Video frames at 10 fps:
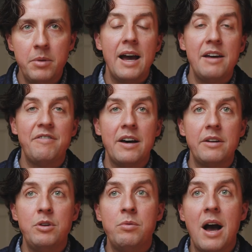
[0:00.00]
I have found
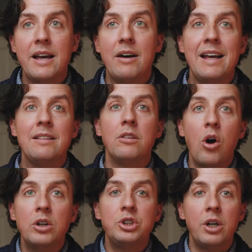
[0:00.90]
if you knock out a
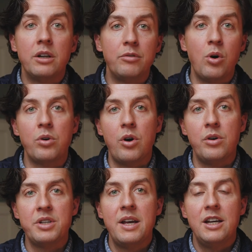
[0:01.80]
large chunk of cold
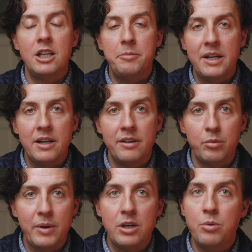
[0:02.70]
calls at the beginning of the
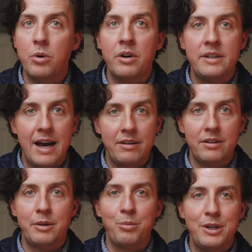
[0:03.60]
week, you will
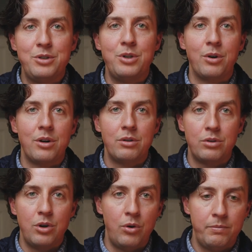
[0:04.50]
undoubtedly reach your
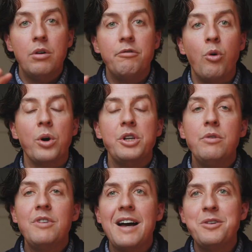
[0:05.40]
goal. 4,
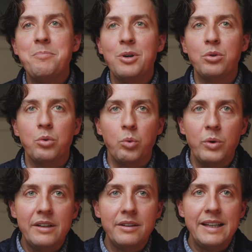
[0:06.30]
you've got to build a
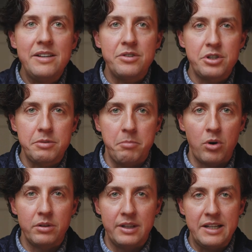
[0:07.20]
really
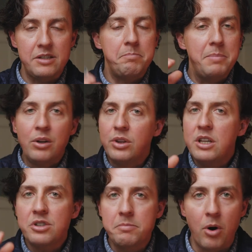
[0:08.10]
smart list. Build the
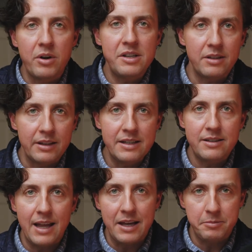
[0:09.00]
smartest
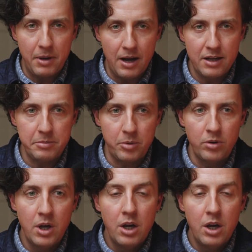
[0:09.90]
list as possible.